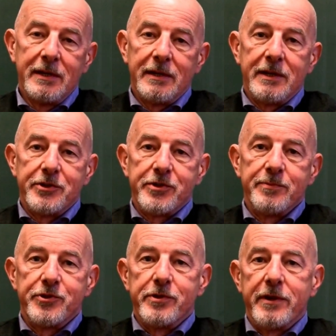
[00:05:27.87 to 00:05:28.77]
As
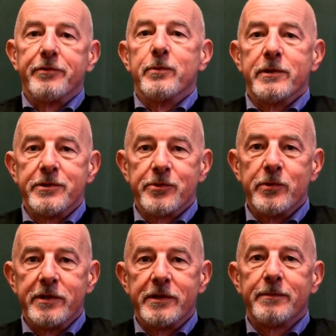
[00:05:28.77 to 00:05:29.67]
I'm sure everyone is
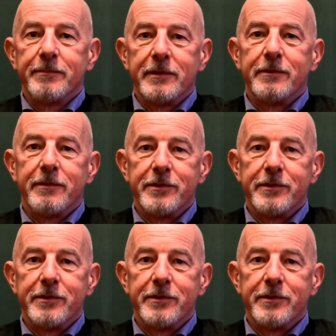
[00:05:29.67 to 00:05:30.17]
aware, you know,